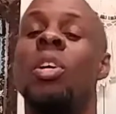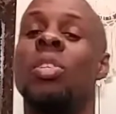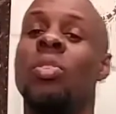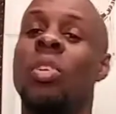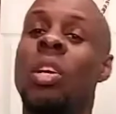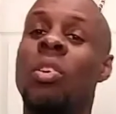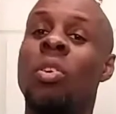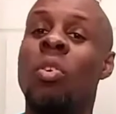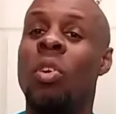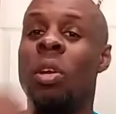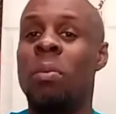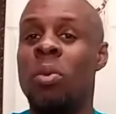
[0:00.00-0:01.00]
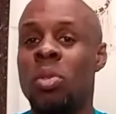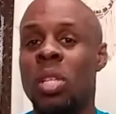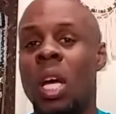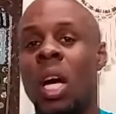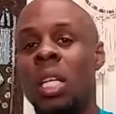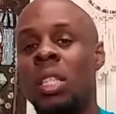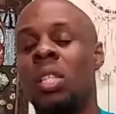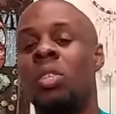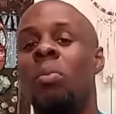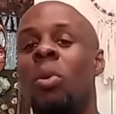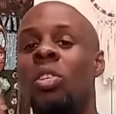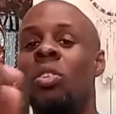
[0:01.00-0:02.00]
So there you go, the music
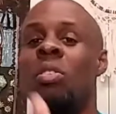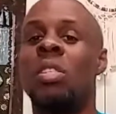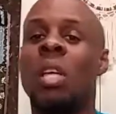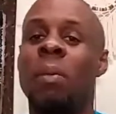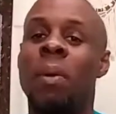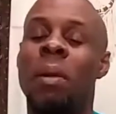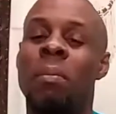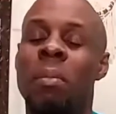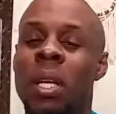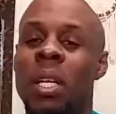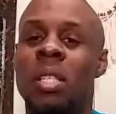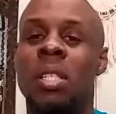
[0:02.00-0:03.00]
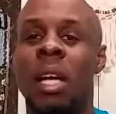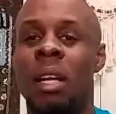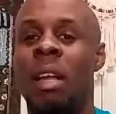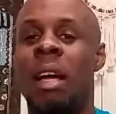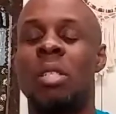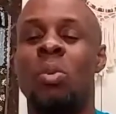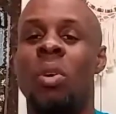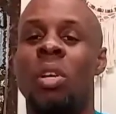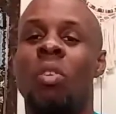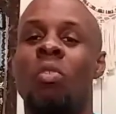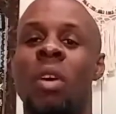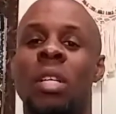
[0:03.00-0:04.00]
continue, but you're skipping beats, and that's where
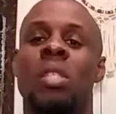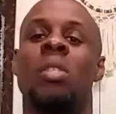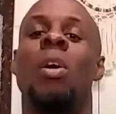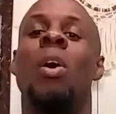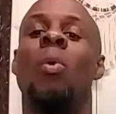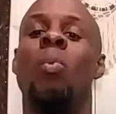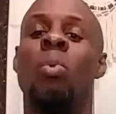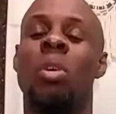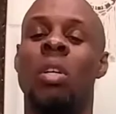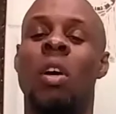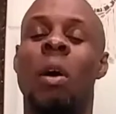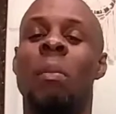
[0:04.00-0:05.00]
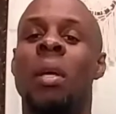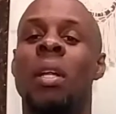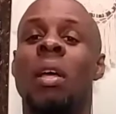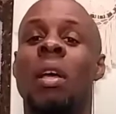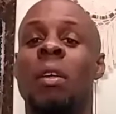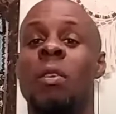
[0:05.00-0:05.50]
the rest would come in.